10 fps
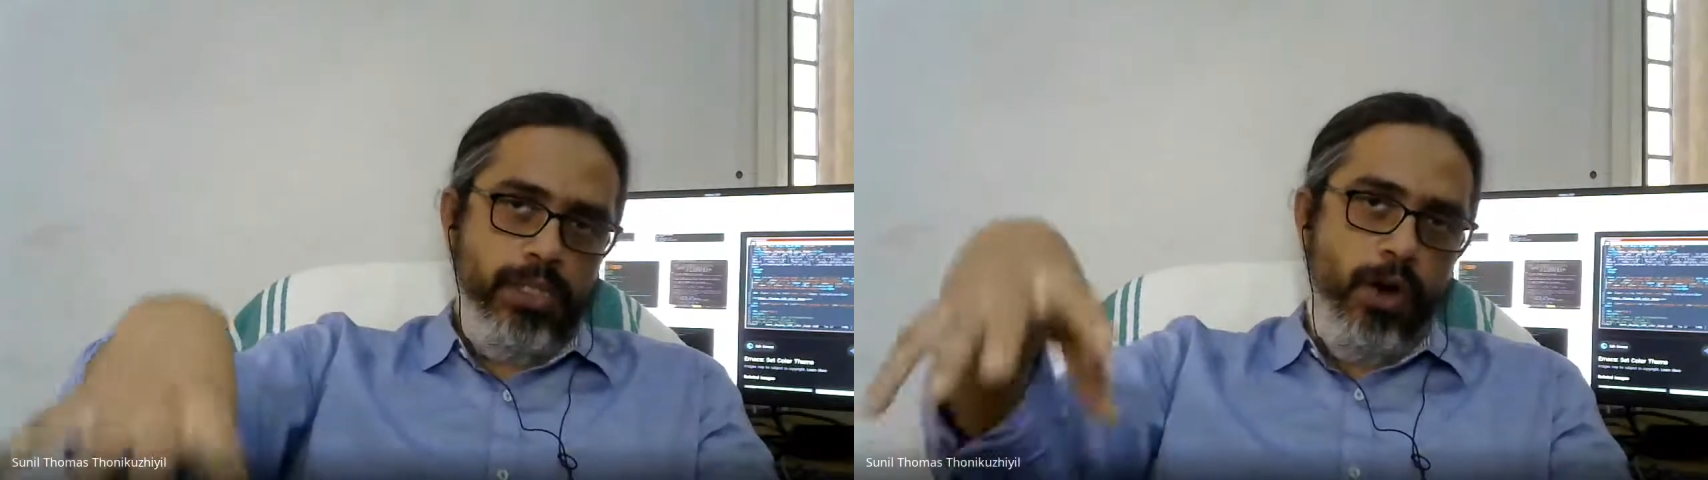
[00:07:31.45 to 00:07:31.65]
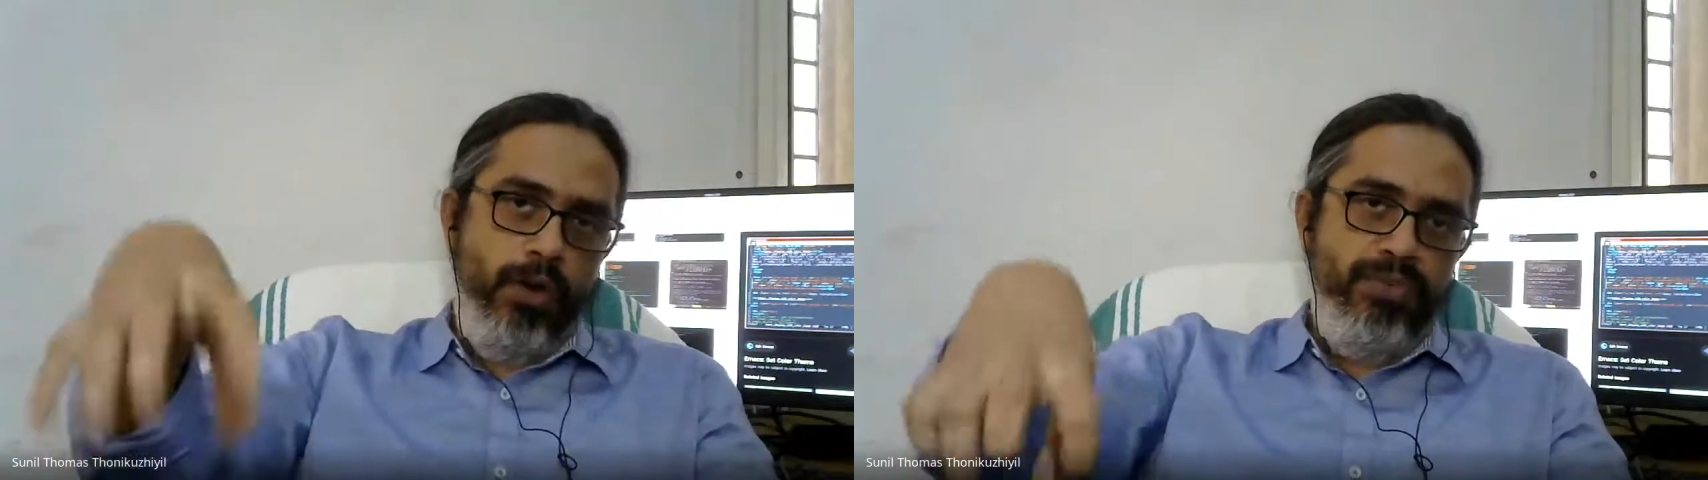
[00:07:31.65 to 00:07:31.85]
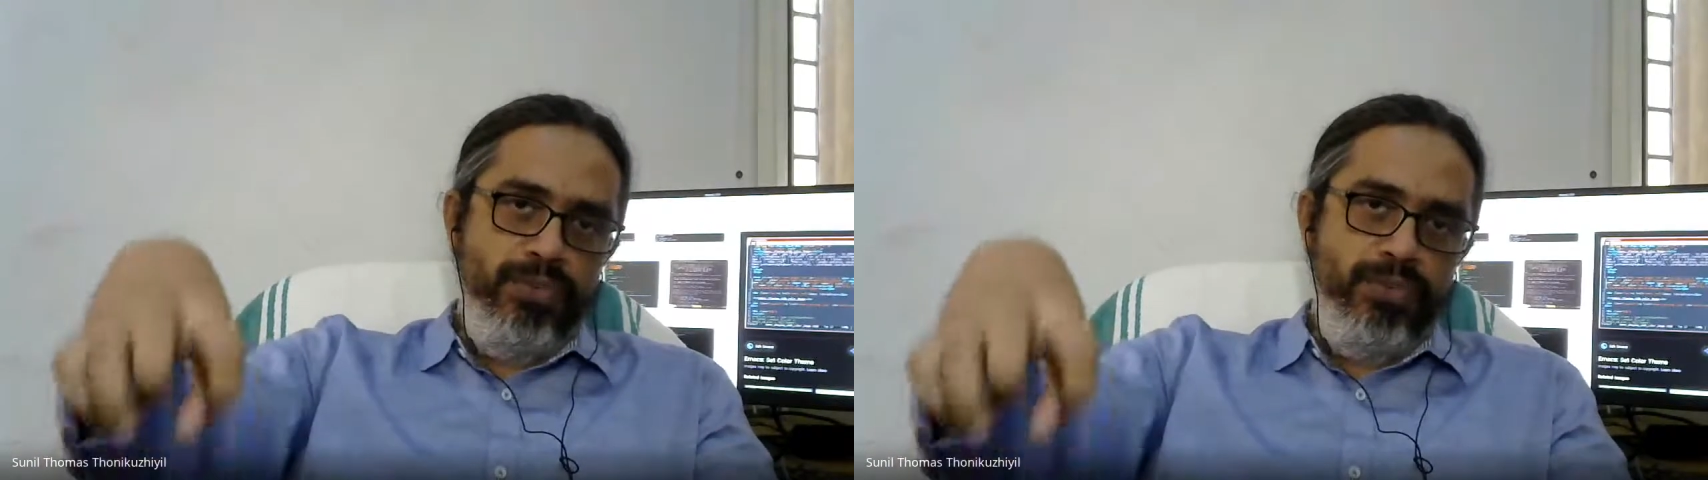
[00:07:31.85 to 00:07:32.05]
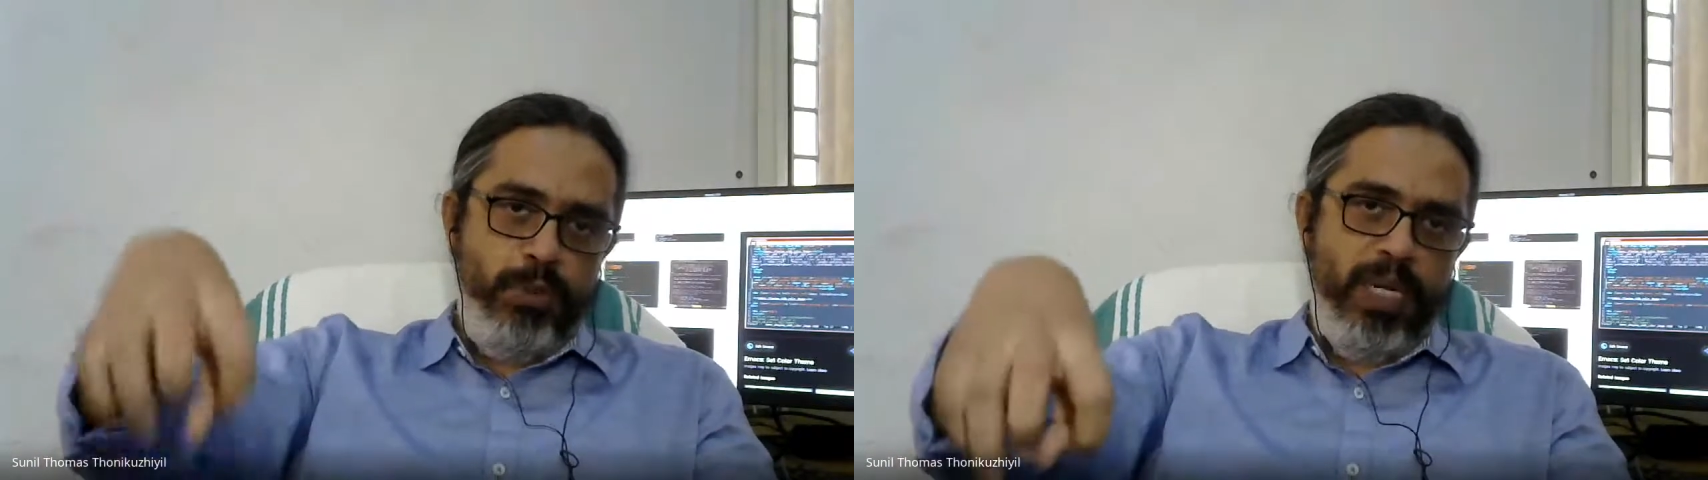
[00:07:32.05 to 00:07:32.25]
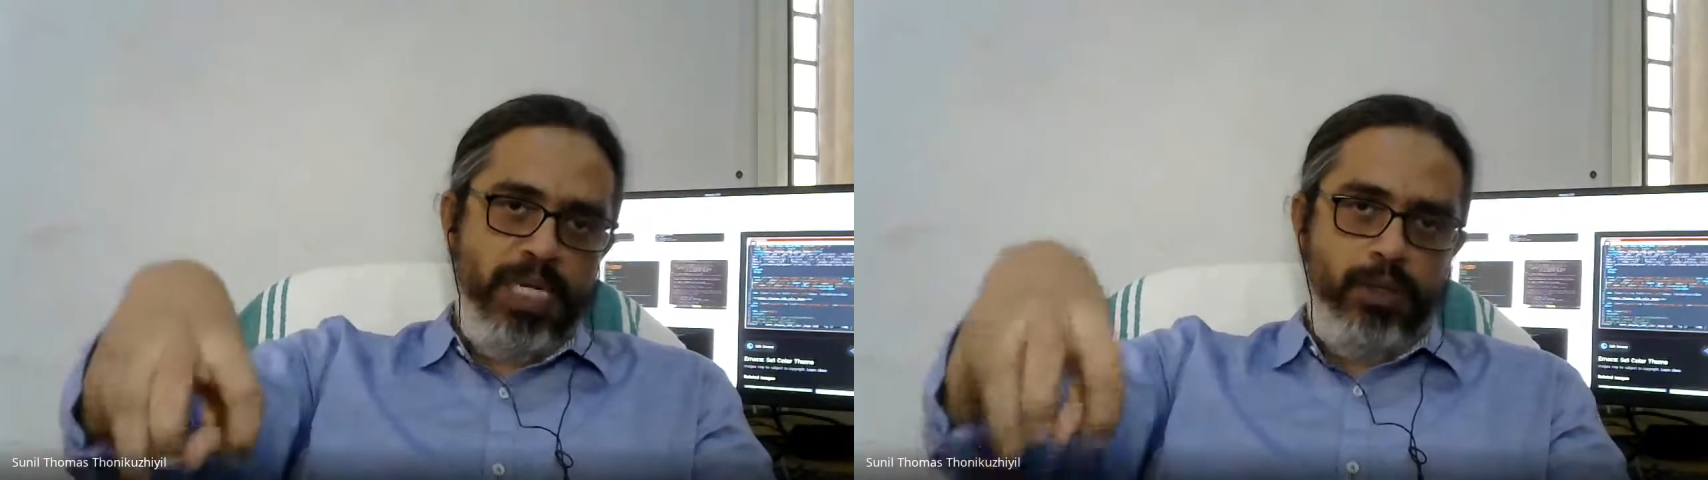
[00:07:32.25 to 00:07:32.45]
of this
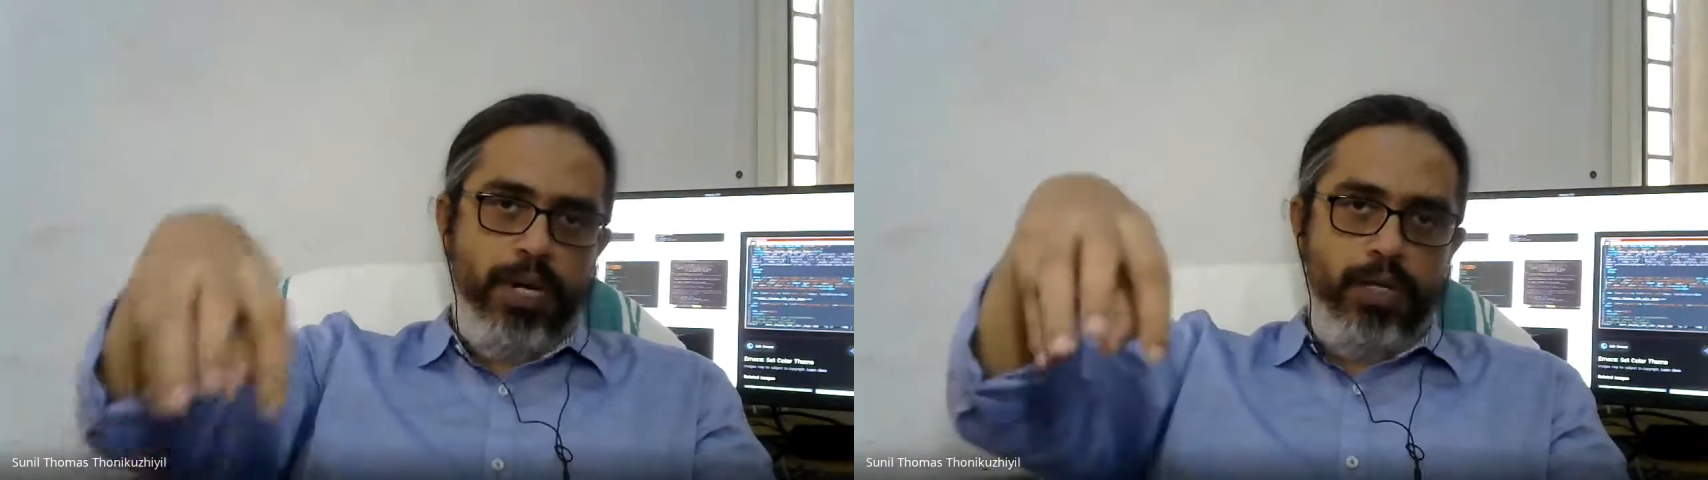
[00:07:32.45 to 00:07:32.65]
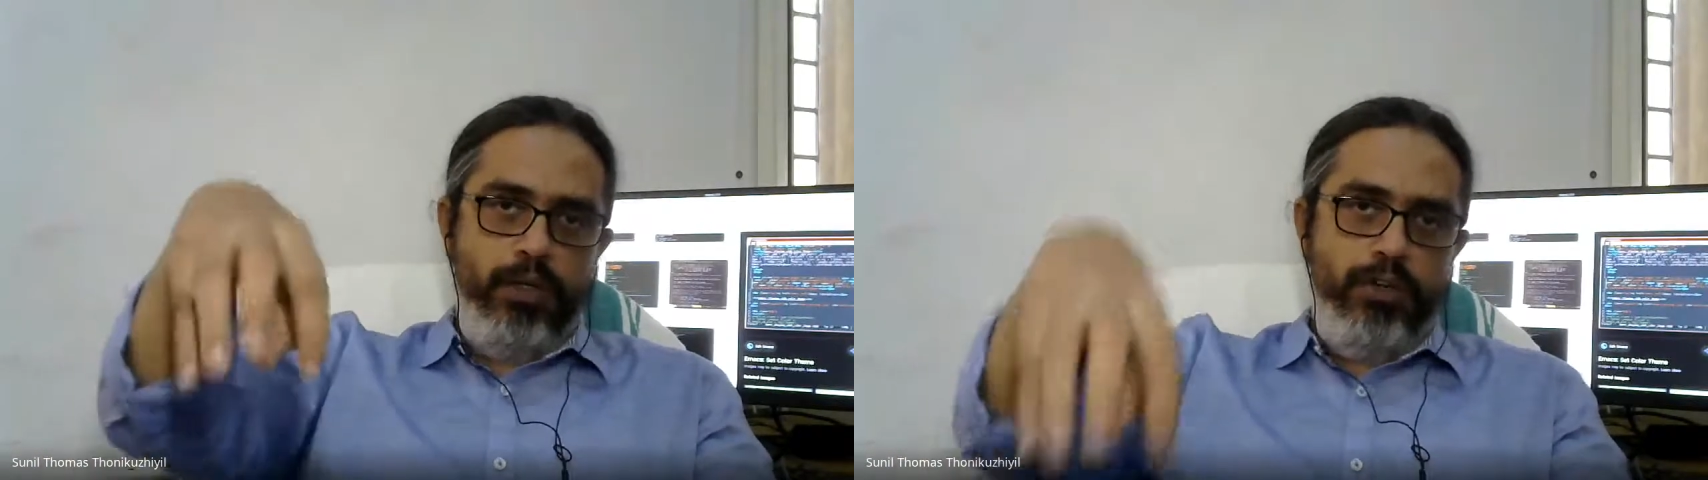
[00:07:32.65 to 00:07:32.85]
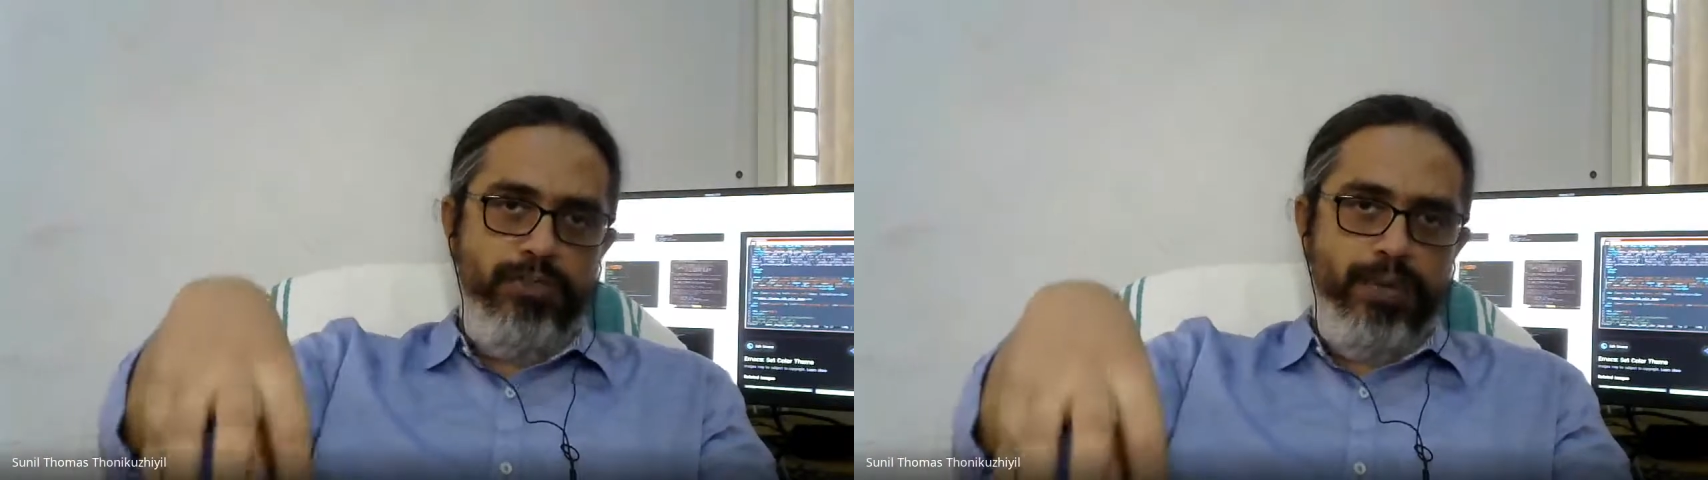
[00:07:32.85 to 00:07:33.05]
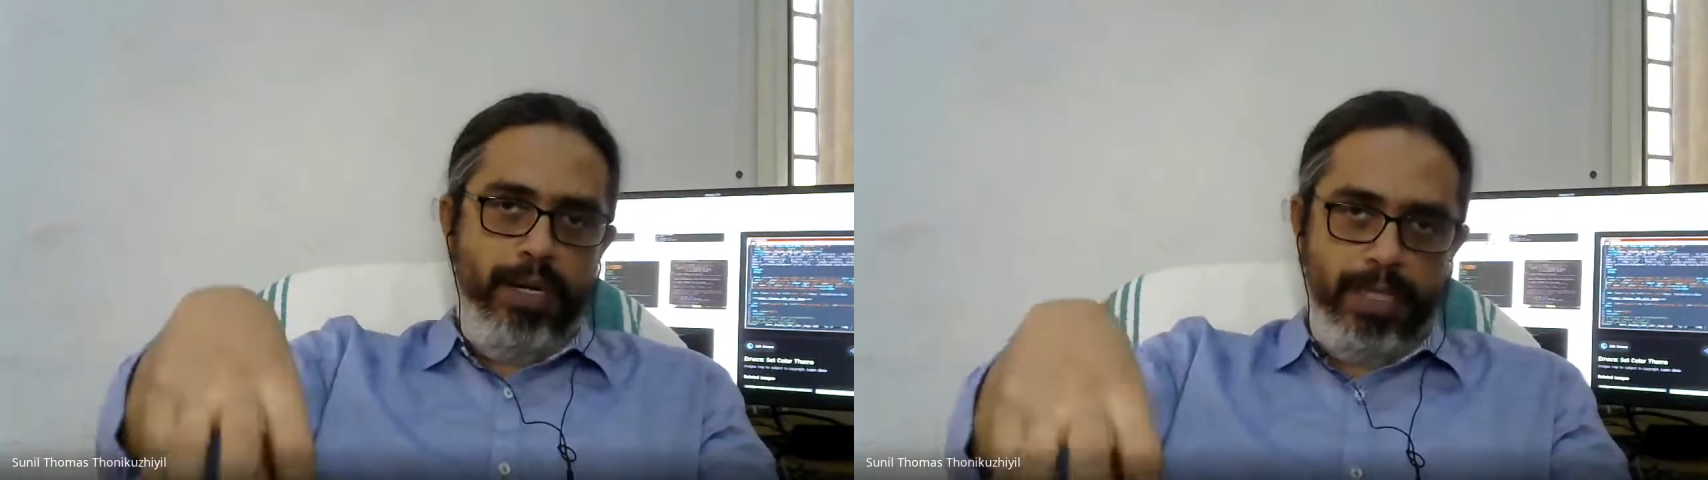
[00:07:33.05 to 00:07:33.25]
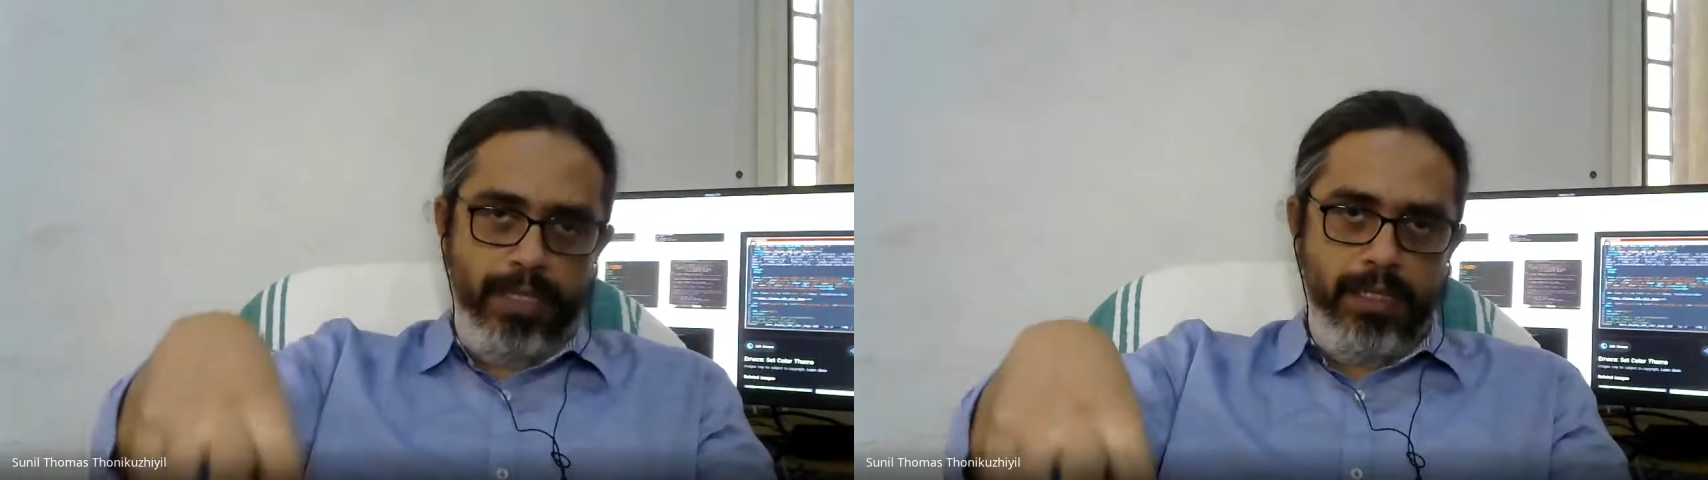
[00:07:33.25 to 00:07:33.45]
particular unknown flower.